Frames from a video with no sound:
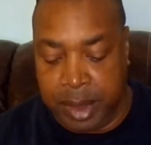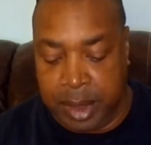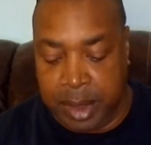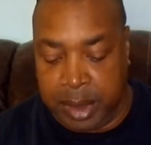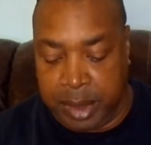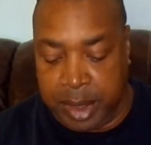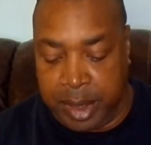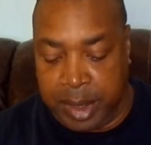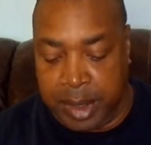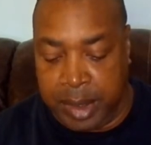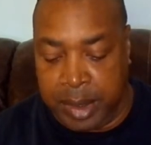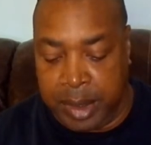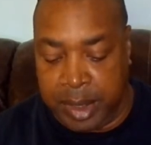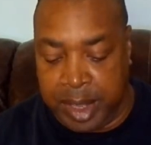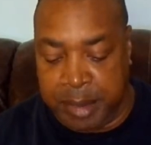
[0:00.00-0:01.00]
They
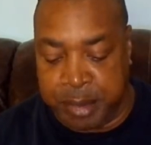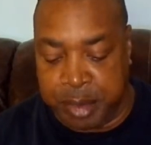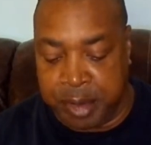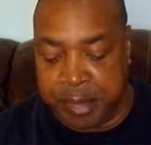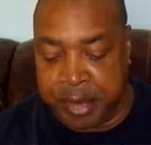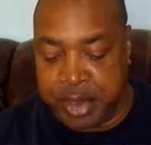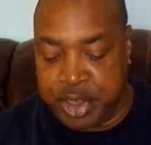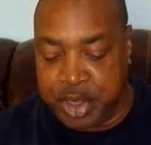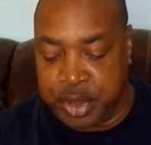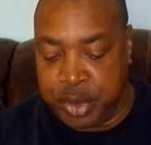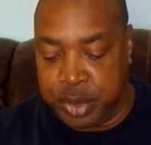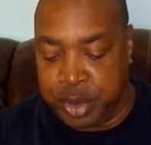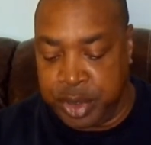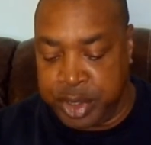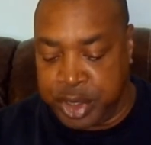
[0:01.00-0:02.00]
gave reverence to
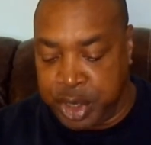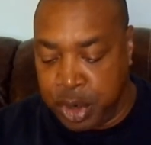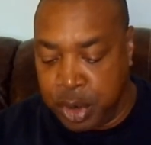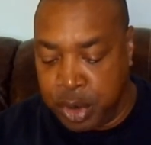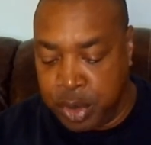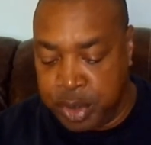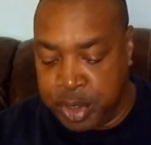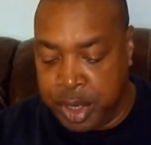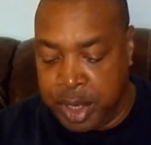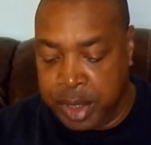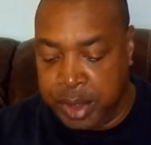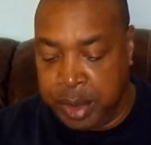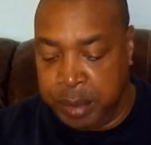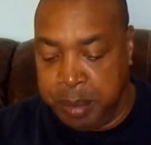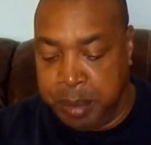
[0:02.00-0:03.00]
the stars,
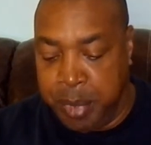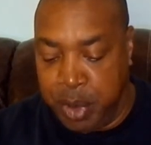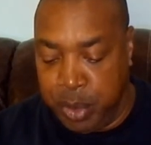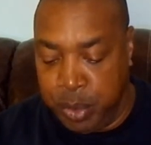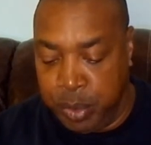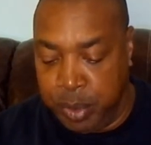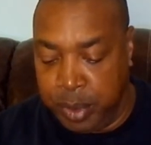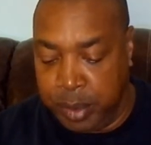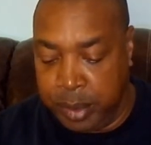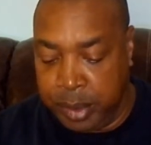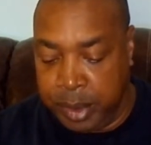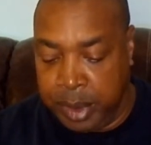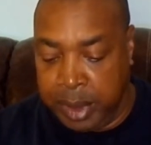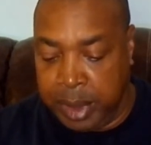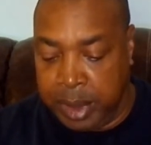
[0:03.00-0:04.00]
the moon,
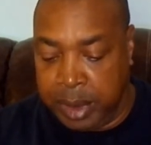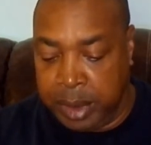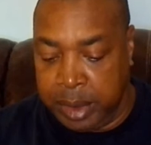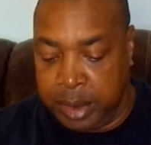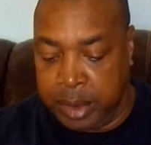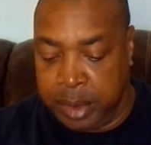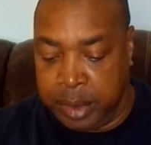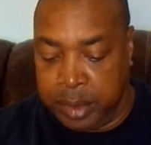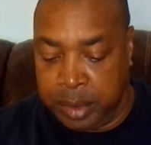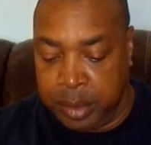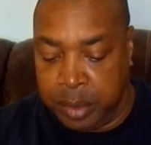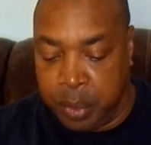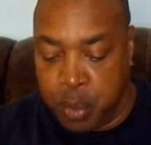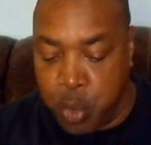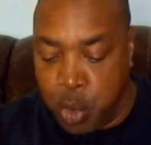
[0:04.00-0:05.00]

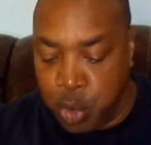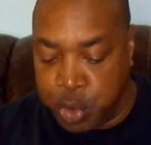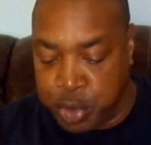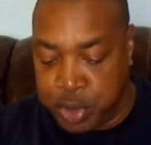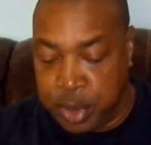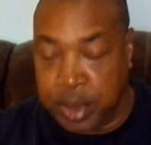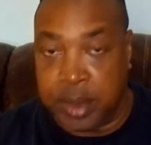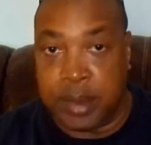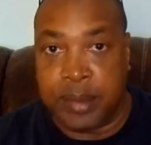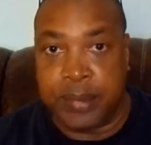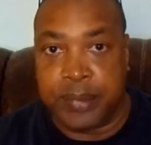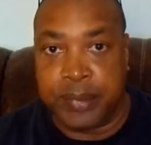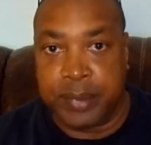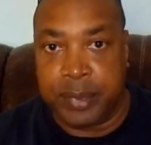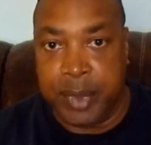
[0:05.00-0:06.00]
water,
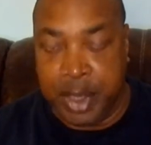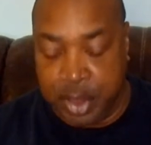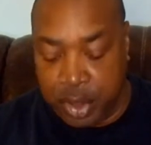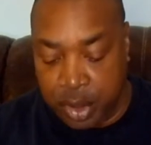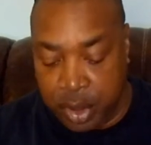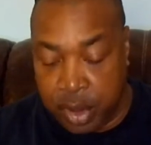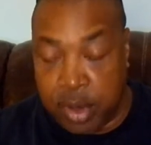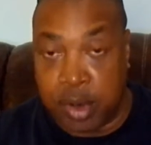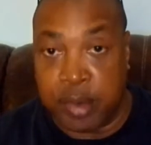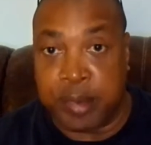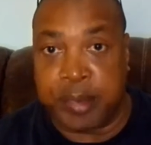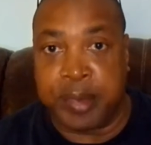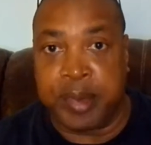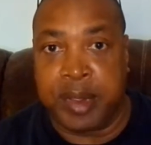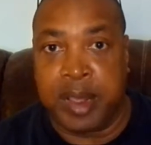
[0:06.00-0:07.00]
the
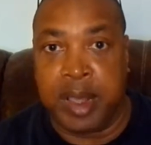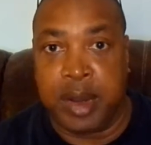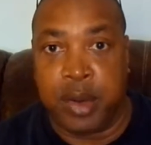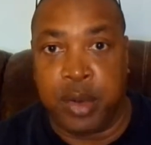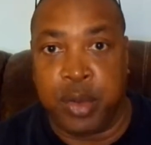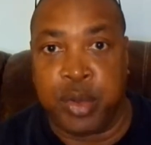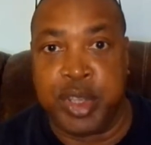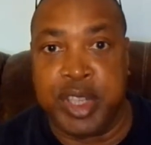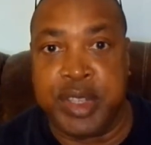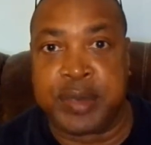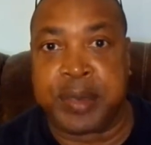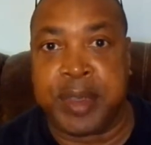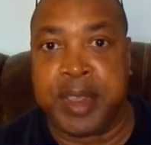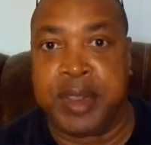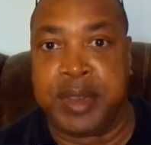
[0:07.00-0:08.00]
earth, and all these
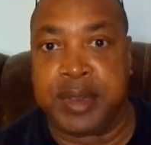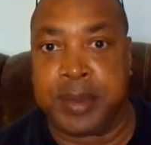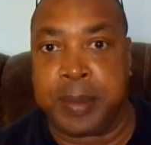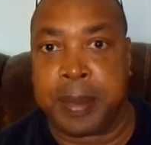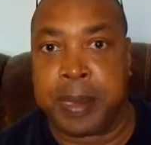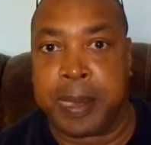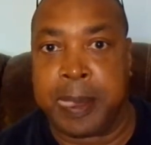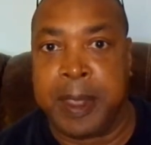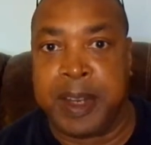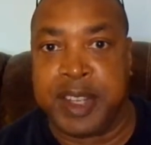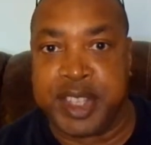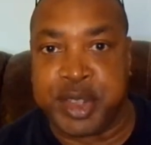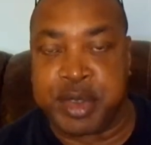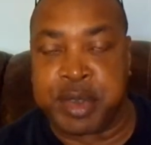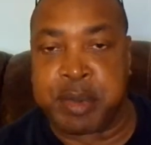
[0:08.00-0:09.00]
things.
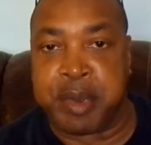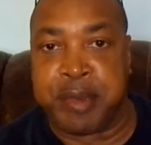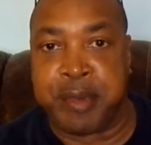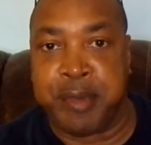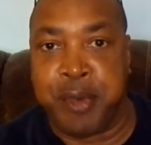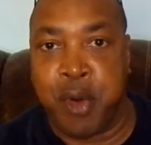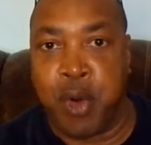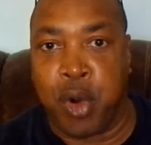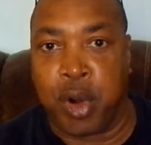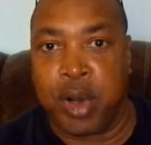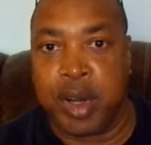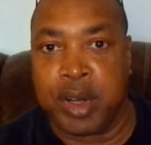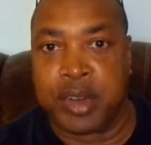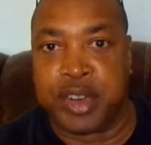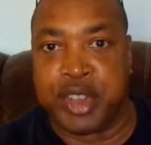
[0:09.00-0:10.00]
This was before
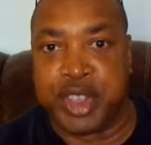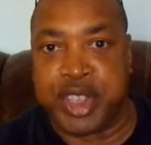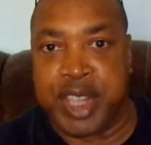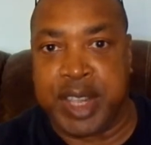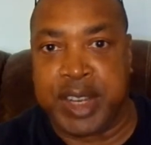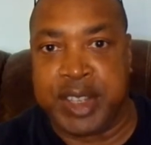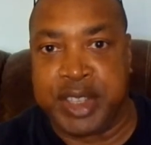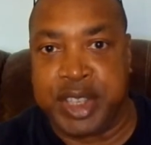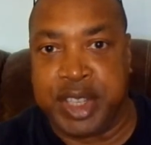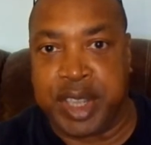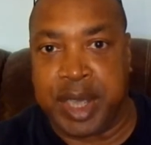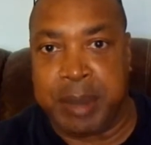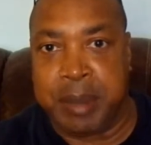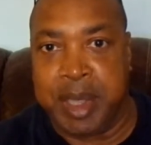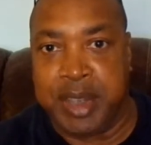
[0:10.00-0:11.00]
Christianity
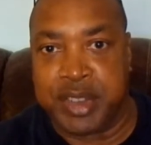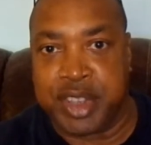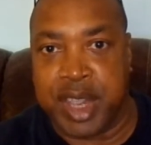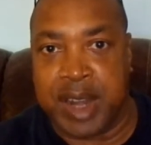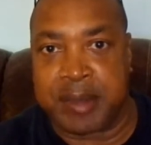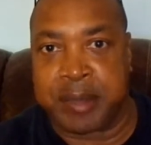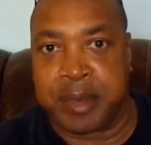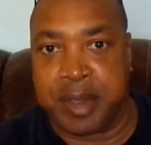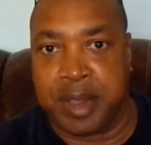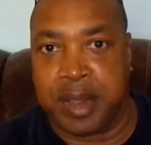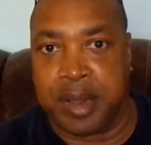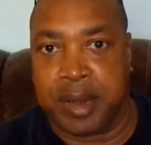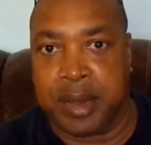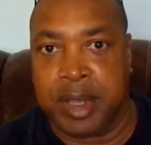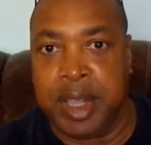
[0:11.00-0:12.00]
came into Africa,
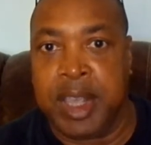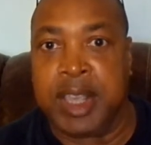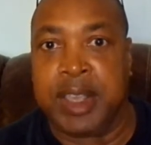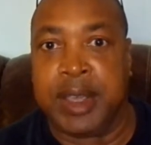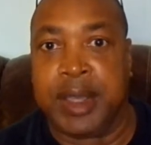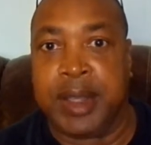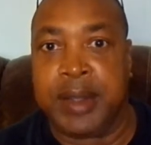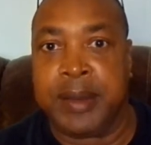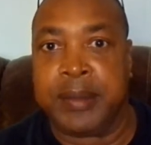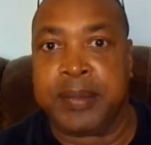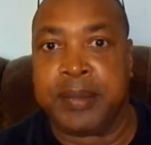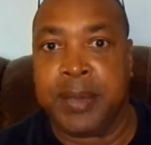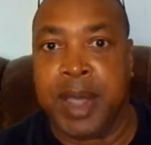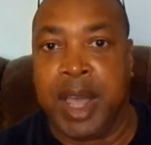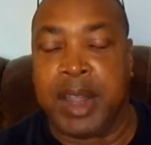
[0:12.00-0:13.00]
yeah?
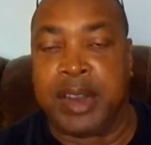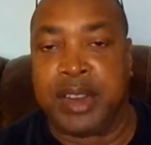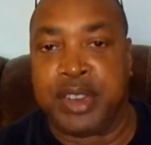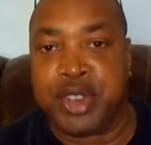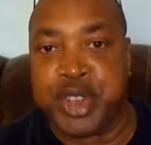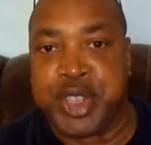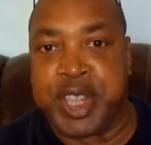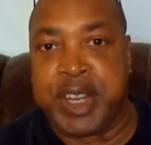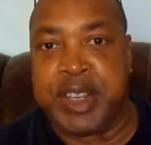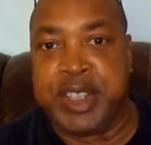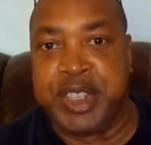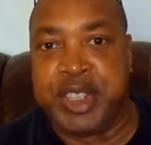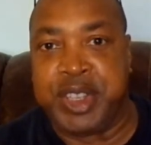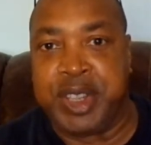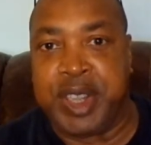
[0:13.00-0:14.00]
And
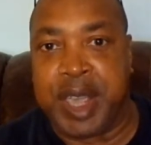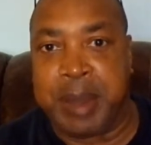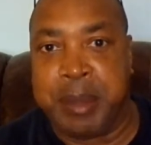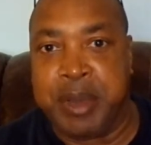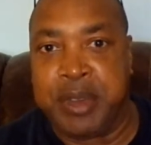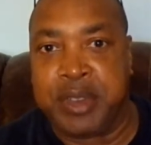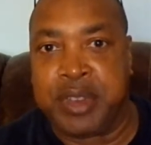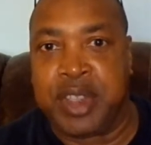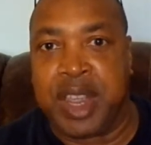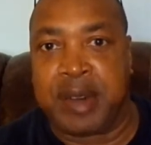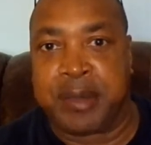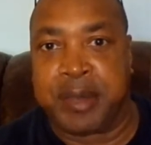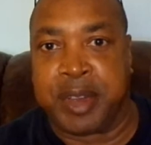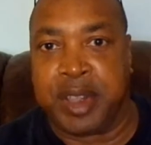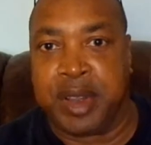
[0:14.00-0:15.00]
Christianity came into
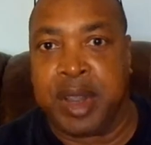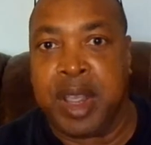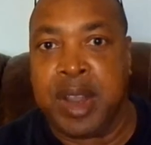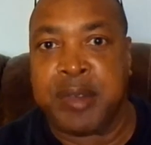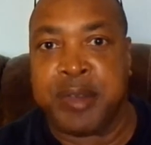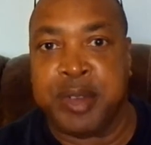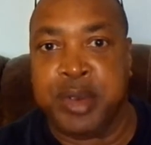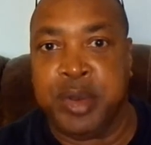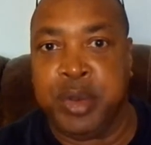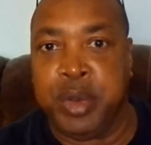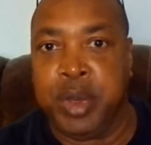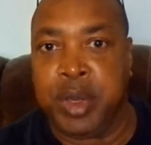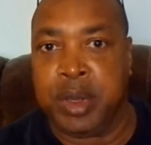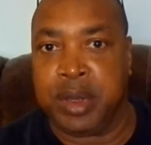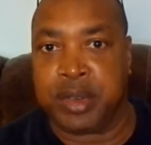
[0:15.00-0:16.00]
Africa through
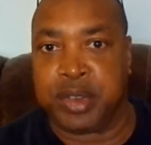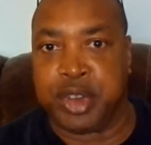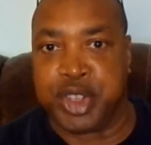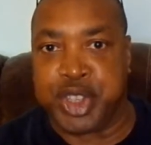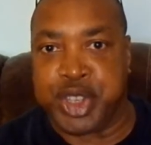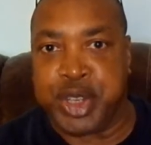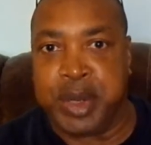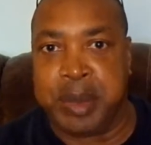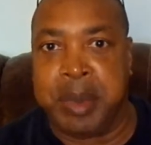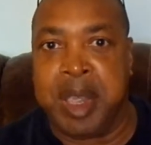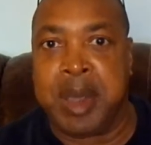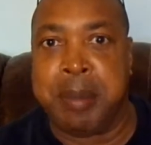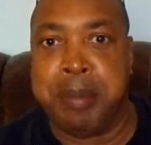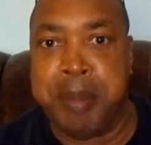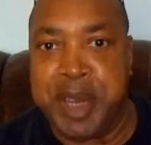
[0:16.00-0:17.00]
Christian
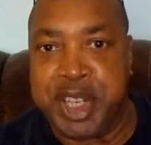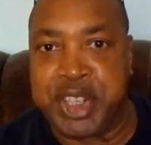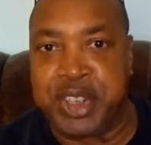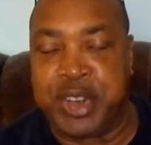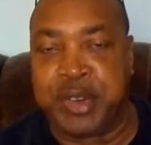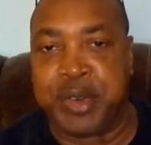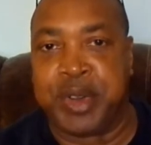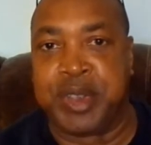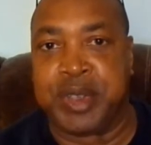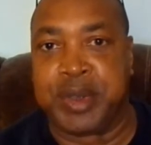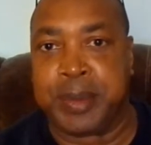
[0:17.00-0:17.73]
missionaries.